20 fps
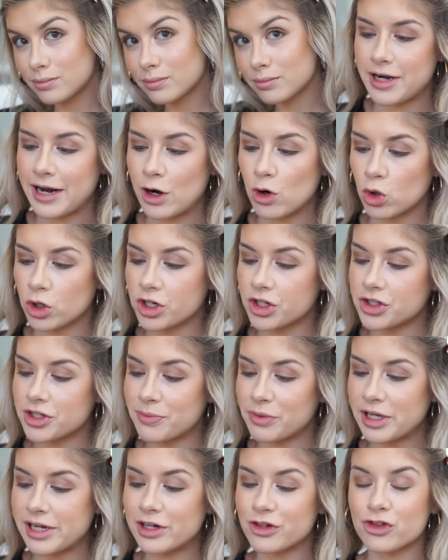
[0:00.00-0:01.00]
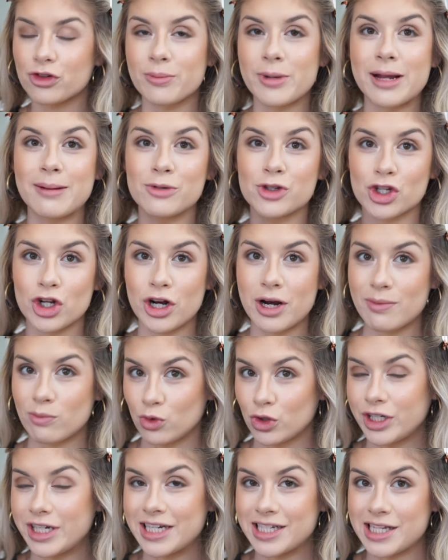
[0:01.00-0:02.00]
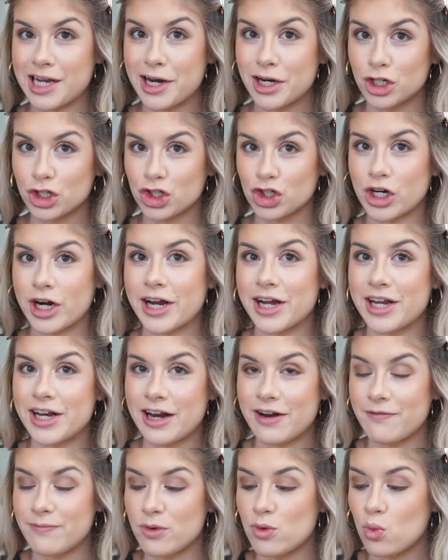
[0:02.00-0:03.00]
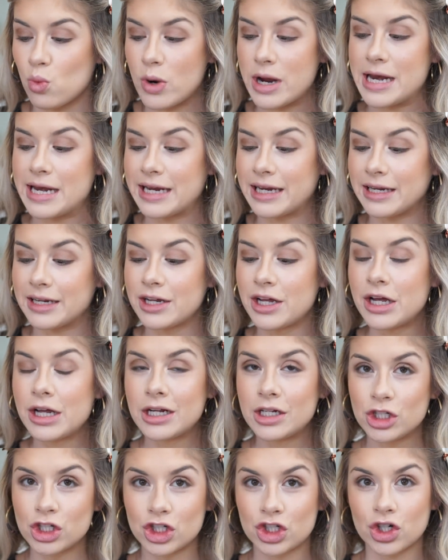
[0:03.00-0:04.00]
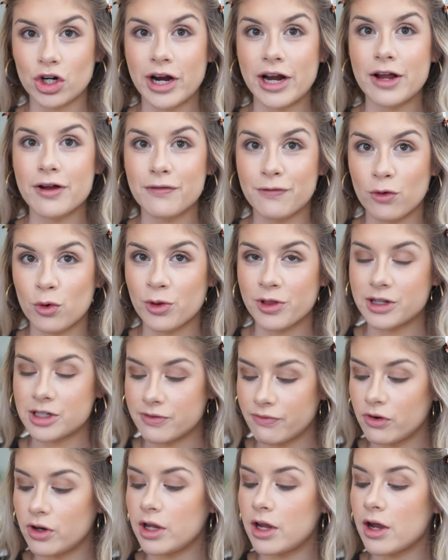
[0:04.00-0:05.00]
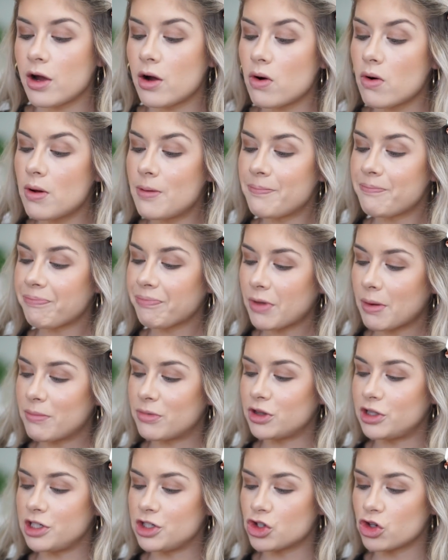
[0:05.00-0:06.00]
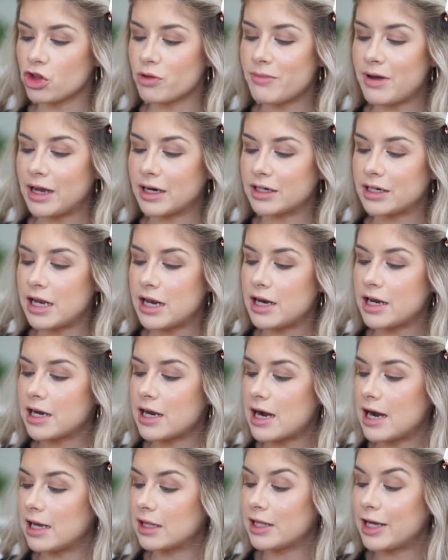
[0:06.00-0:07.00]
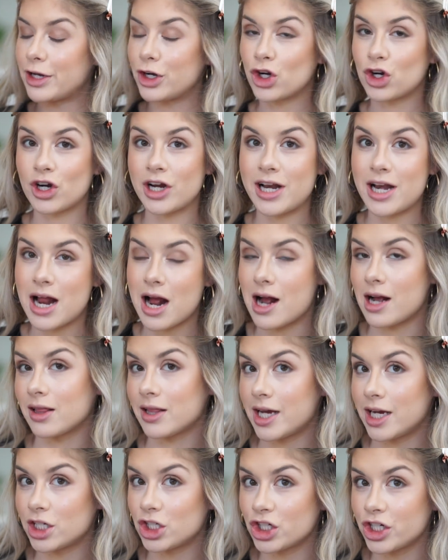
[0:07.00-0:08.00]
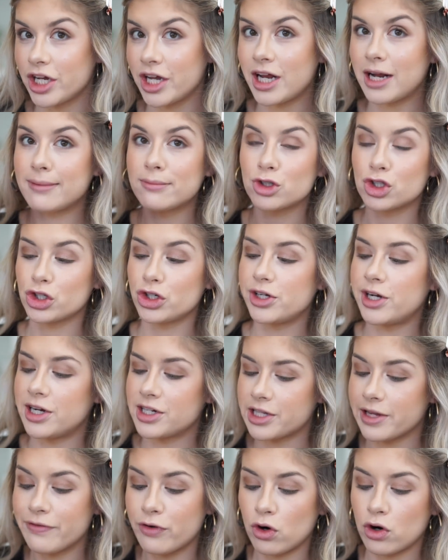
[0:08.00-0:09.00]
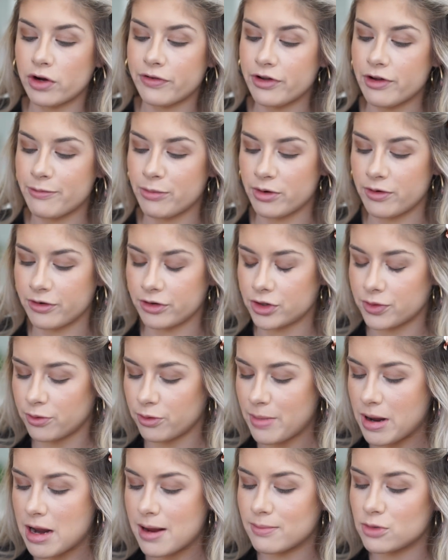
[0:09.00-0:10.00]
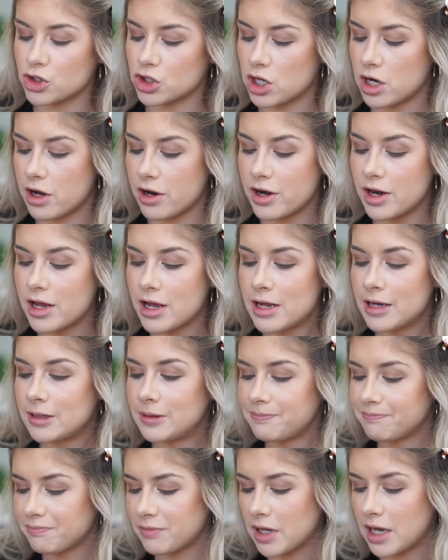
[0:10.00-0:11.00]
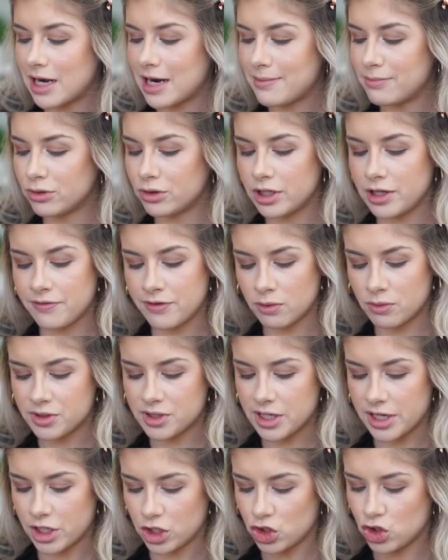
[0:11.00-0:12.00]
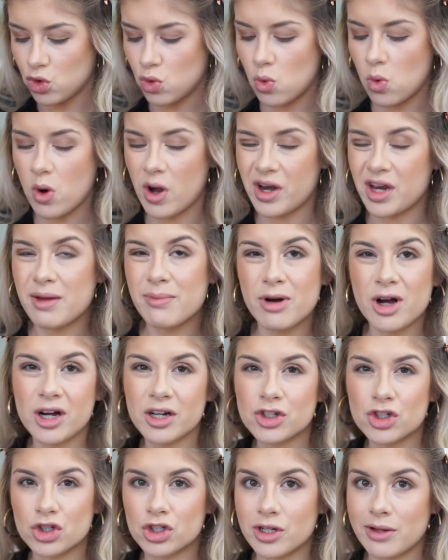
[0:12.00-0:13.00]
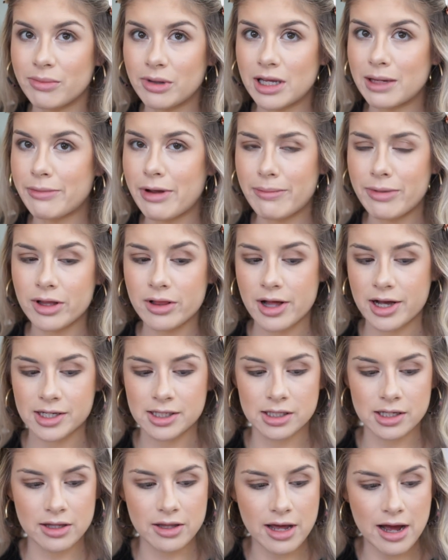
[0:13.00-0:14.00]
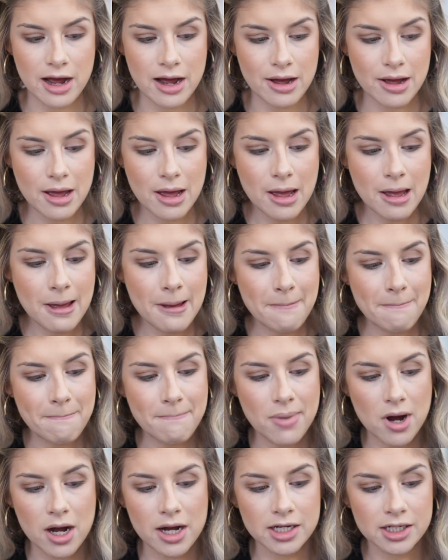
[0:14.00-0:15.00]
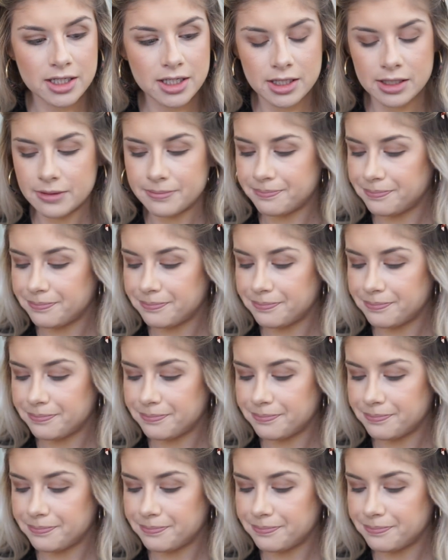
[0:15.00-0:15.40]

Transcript: And I ordered something else from Amazon. I'm really excited to try it and I've been waiting to try it for this video. But these are the magnetic eyeliner and eyelash kit. I'm sure you guys have heard of it, but it's from Amazon. And I believe it was like 20 bucks or something, maybe less than that. But